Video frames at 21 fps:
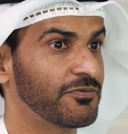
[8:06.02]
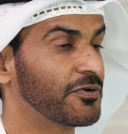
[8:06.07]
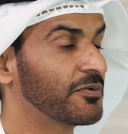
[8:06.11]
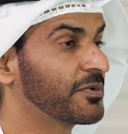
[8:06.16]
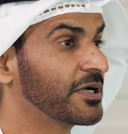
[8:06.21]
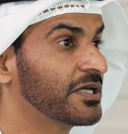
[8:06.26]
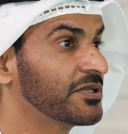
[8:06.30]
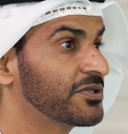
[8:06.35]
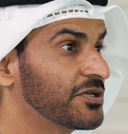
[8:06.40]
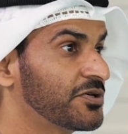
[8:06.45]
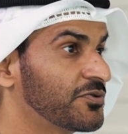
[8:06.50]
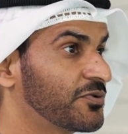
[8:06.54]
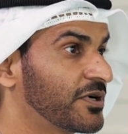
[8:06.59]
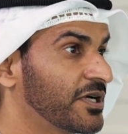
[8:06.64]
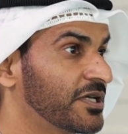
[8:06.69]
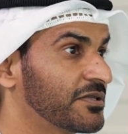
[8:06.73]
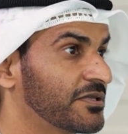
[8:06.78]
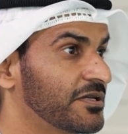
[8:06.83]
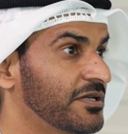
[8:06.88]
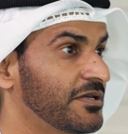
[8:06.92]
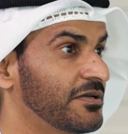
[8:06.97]
from country to
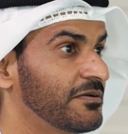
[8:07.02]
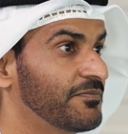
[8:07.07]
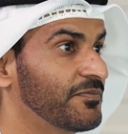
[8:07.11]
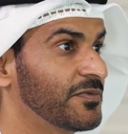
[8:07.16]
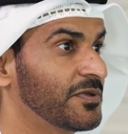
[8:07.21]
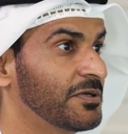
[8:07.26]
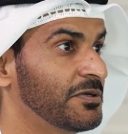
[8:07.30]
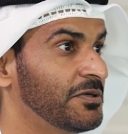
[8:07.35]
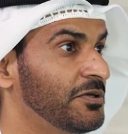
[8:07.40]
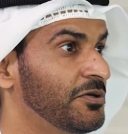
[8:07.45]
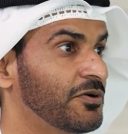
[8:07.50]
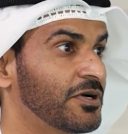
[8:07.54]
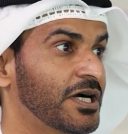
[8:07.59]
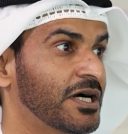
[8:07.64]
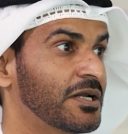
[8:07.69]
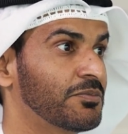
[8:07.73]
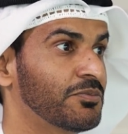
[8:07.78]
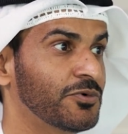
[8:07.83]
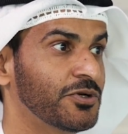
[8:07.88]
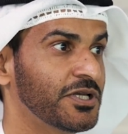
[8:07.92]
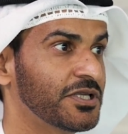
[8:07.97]
country. You
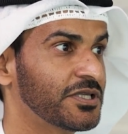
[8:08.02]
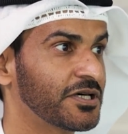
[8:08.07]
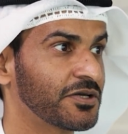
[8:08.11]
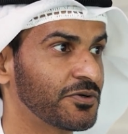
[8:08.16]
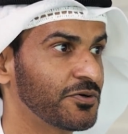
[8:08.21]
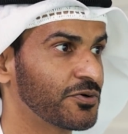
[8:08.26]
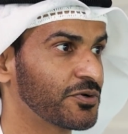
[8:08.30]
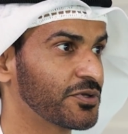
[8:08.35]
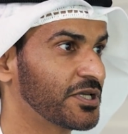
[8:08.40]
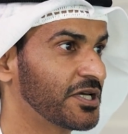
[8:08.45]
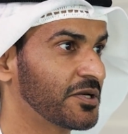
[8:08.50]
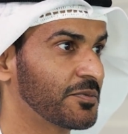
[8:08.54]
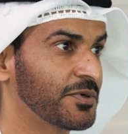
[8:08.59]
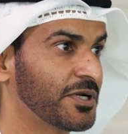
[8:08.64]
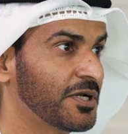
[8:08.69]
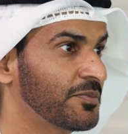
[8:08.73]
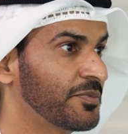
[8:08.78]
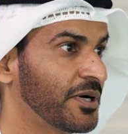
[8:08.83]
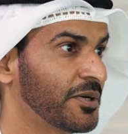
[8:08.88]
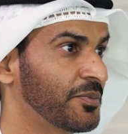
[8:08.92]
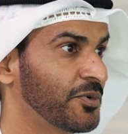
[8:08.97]
can monitor your
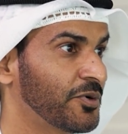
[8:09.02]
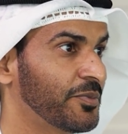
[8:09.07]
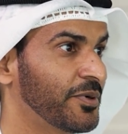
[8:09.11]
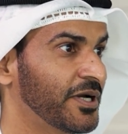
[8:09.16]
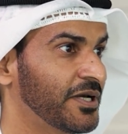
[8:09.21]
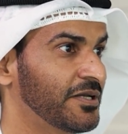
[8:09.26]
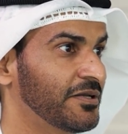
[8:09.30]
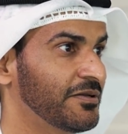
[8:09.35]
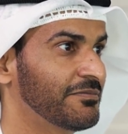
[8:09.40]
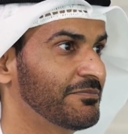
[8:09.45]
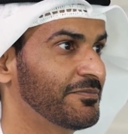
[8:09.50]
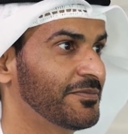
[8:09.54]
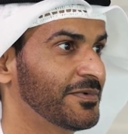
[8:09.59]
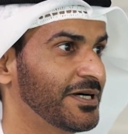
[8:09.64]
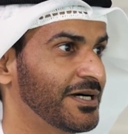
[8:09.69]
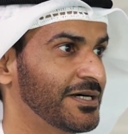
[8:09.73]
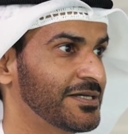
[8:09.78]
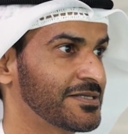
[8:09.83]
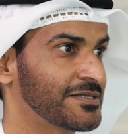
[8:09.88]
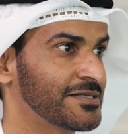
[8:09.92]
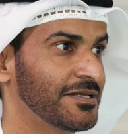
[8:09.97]
terminal by mobile
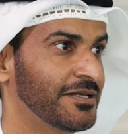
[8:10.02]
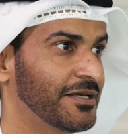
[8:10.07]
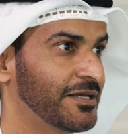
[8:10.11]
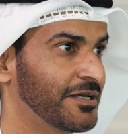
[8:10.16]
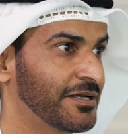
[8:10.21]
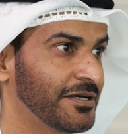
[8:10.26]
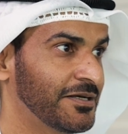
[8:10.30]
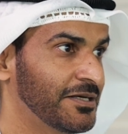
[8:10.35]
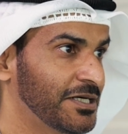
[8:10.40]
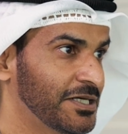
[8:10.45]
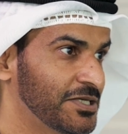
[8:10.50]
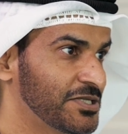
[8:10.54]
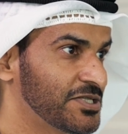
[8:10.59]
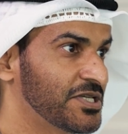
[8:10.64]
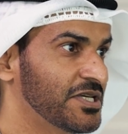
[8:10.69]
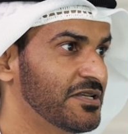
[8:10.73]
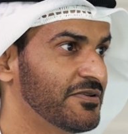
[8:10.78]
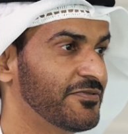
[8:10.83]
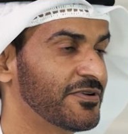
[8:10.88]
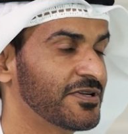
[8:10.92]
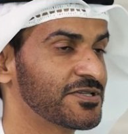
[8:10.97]
as like sea
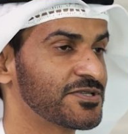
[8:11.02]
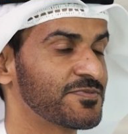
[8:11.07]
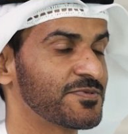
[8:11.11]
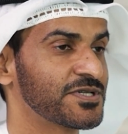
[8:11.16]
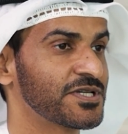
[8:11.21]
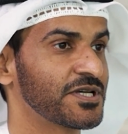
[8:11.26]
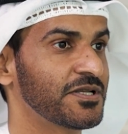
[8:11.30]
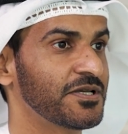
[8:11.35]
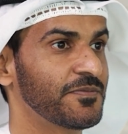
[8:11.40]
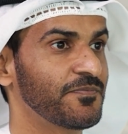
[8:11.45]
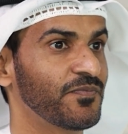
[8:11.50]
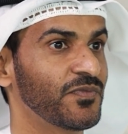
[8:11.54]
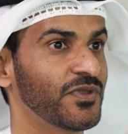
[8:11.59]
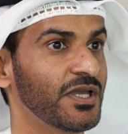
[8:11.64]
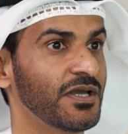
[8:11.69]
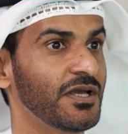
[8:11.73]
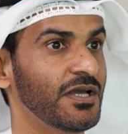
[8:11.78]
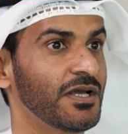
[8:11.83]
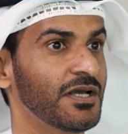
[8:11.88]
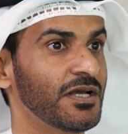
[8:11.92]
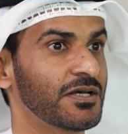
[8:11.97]
level especially.
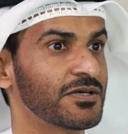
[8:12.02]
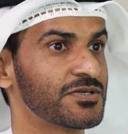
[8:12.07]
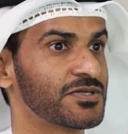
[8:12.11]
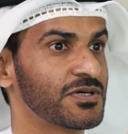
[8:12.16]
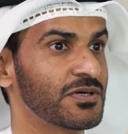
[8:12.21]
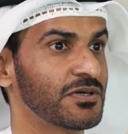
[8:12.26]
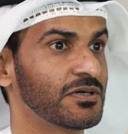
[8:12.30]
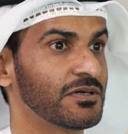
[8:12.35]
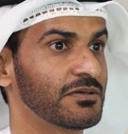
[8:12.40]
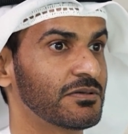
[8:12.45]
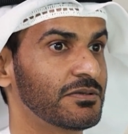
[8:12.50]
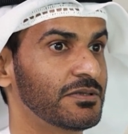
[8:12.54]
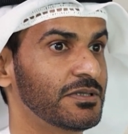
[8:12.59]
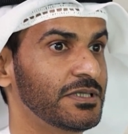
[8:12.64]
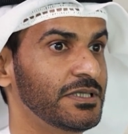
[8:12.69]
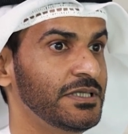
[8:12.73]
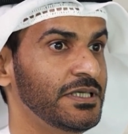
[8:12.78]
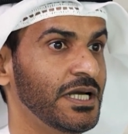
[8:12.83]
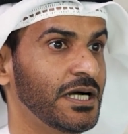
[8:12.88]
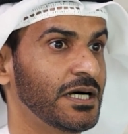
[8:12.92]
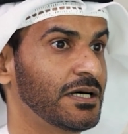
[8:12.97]
So
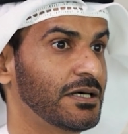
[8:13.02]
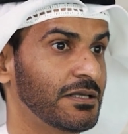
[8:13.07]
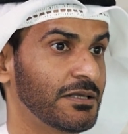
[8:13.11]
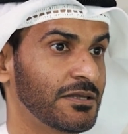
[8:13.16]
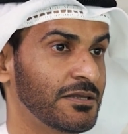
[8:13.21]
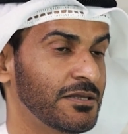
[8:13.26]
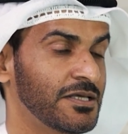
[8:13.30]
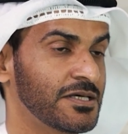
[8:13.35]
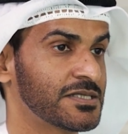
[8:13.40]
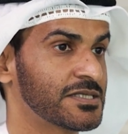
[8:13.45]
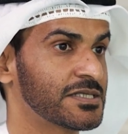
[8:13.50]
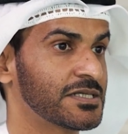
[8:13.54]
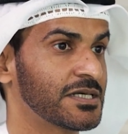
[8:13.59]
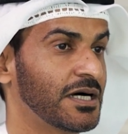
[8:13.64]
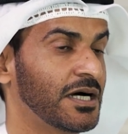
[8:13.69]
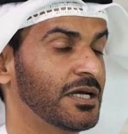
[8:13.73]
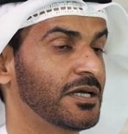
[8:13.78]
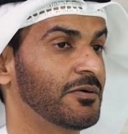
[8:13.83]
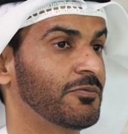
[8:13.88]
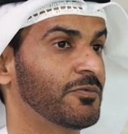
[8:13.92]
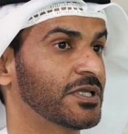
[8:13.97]
yeah, this
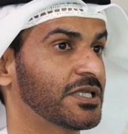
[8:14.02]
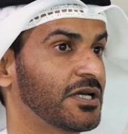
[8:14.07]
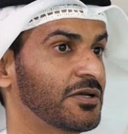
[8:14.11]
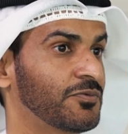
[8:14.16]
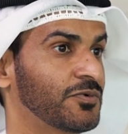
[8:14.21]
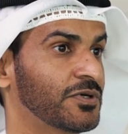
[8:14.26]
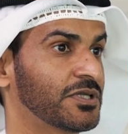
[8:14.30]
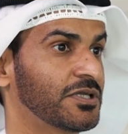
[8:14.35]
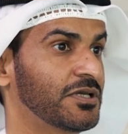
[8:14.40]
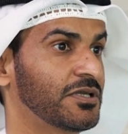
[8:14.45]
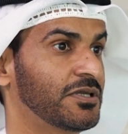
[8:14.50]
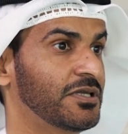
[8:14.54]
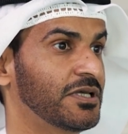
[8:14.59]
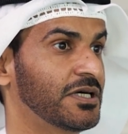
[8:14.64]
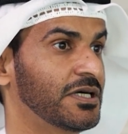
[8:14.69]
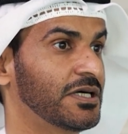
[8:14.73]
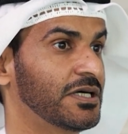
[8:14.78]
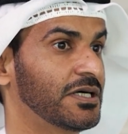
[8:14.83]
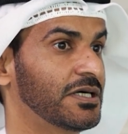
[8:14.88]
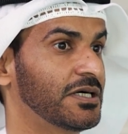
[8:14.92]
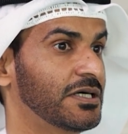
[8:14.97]
I what I wanted
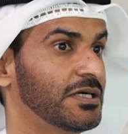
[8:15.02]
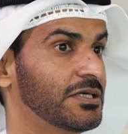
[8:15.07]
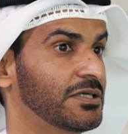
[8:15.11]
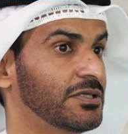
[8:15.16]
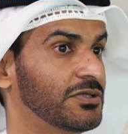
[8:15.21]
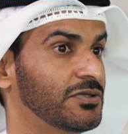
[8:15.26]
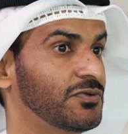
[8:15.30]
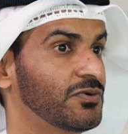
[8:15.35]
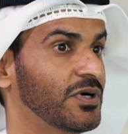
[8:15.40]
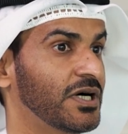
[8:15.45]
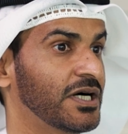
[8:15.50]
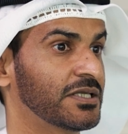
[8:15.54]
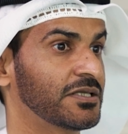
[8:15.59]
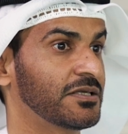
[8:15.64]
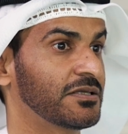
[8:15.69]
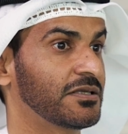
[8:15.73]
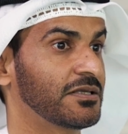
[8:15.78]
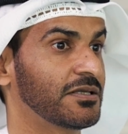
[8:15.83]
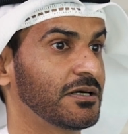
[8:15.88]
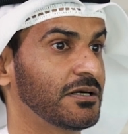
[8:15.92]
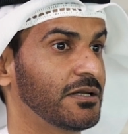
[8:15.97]
to add
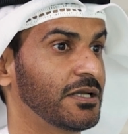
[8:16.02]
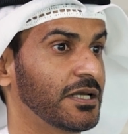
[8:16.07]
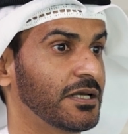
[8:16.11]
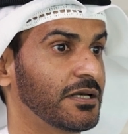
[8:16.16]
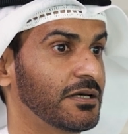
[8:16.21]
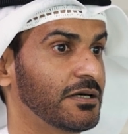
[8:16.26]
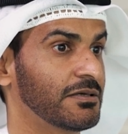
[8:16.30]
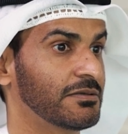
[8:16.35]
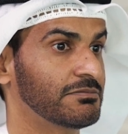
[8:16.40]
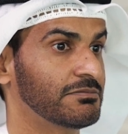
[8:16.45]
it like